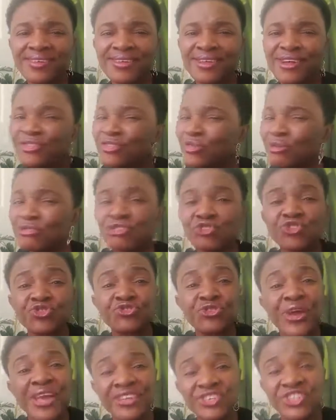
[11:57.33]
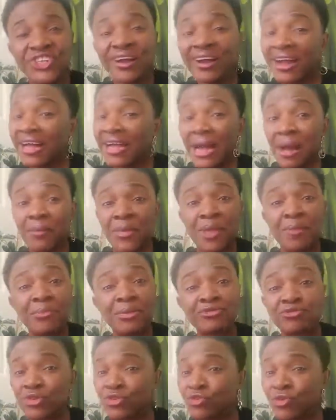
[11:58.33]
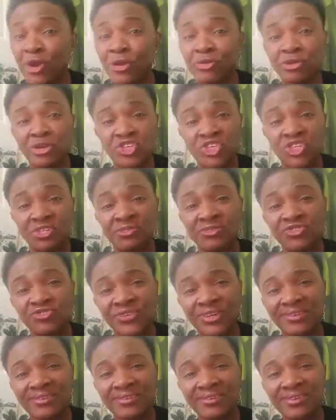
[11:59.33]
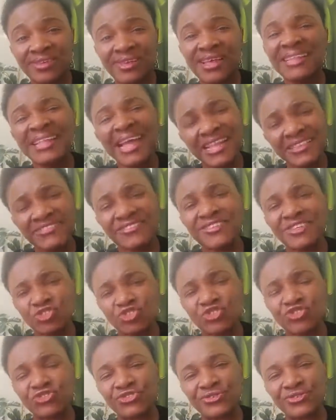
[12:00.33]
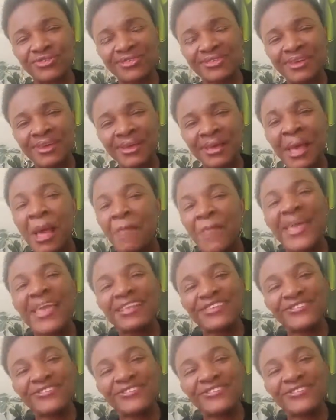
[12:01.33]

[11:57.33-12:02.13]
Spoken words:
No stranger can come in between you and your children. That's the truth. But it's